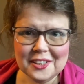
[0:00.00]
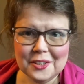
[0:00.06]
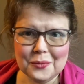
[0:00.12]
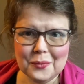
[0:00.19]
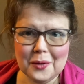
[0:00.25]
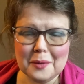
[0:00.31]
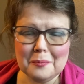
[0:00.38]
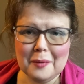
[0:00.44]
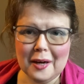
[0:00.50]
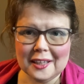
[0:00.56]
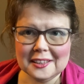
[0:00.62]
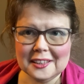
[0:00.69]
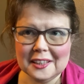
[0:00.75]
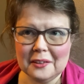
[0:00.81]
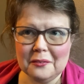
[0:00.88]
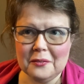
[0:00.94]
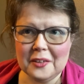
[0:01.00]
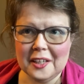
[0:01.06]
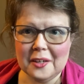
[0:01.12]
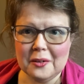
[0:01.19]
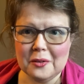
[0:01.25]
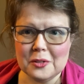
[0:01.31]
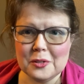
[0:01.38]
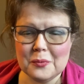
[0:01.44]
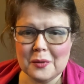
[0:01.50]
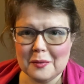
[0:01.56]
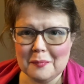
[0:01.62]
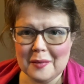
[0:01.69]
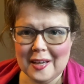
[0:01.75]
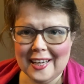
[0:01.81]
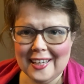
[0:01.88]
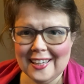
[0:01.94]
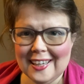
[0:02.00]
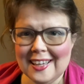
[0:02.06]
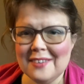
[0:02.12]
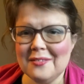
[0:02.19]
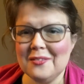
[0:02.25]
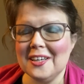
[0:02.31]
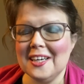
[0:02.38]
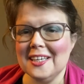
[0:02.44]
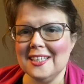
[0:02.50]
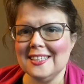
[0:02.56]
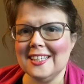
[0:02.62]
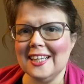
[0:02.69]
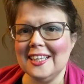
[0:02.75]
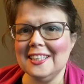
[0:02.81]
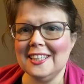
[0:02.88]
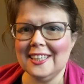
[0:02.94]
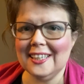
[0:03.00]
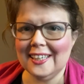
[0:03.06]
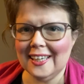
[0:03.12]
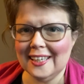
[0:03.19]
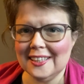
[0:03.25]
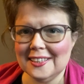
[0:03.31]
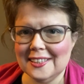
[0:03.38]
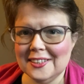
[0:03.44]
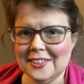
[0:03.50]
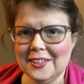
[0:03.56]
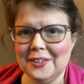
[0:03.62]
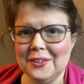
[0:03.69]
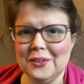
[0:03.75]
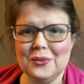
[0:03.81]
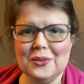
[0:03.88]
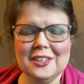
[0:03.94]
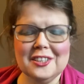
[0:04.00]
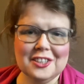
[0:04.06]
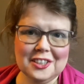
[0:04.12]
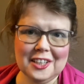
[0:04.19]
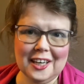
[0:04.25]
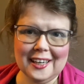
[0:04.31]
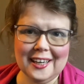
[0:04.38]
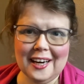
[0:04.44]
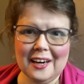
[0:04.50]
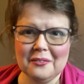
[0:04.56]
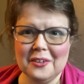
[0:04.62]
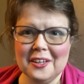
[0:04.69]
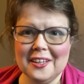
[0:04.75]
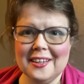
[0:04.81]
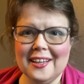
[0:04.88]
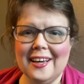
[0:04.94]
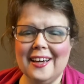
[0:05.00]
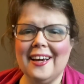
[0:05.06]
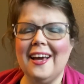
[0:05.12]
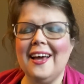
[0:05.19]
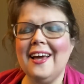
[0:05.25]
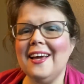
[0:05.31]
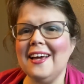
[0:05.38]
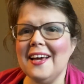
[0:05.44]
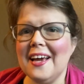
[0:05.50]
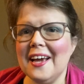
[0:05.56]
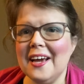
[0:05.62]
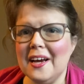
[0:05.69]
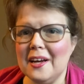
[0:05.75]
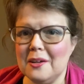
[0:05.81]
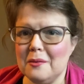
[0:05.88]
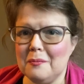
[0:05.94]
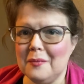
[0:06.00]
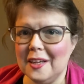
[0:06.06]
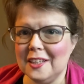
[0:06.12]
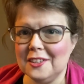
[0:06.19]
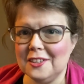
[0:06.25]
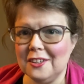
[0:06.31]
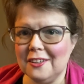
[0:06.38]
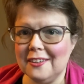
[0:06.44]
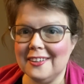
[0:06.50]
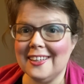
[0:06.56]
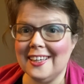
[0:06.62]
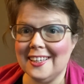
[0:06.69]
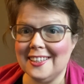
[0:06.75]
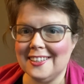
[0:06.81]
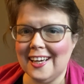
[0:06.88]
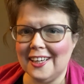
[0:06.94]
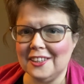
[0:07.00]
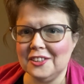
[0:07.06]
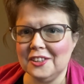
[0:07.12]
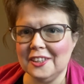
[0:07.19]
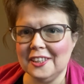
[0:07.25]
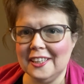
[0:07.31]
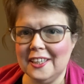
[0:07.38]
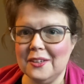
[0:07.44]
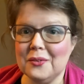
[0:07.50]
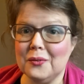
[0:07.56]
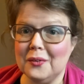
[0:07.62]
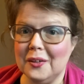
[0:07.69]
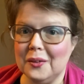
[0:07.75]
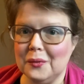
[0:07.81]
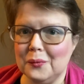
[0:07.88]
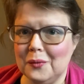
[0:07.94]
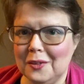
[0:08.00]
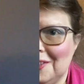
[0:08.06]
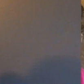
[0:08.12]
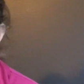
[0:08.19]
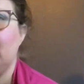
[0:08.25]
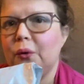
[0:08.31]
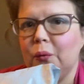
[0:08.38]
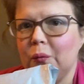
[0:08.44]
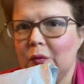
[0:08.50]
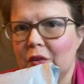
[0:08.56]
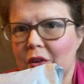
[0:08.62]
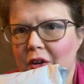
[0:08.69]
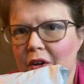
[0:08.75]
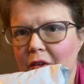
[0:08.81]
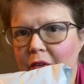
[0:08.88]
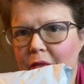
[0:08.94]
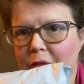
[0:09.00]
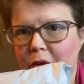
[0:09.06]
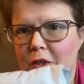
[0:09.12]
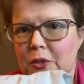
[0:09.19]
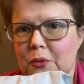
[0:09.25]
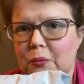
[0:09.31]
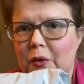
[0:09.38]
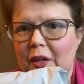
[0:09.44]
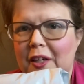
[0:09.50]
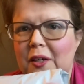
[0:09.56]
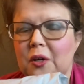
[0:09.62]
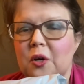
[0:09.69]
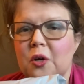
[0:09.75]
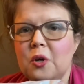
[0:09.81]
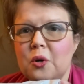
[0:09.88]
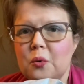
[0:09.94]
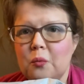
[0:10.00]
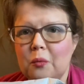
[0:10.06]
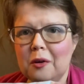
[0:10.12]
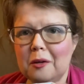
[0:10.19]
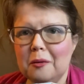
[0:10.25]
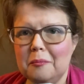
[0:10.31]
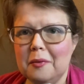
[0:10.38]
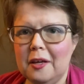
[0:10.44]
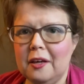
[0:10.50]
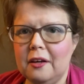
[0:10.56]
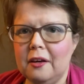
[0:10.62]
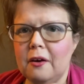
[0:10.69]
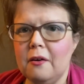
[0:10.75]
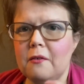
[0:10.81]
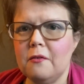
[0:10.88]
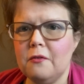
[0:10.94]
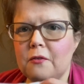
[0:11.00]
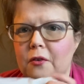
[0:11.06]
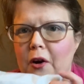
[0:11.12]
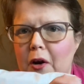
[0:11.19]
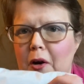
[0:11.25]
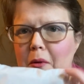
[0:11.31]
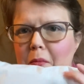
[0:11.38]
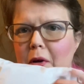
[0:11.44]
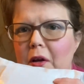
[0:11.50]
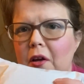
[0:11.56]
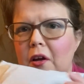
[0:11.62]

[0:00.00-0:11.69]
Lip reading: do unboxing videos with me because then she gets to check everything and make sure that it's actually real wool. So first one will be from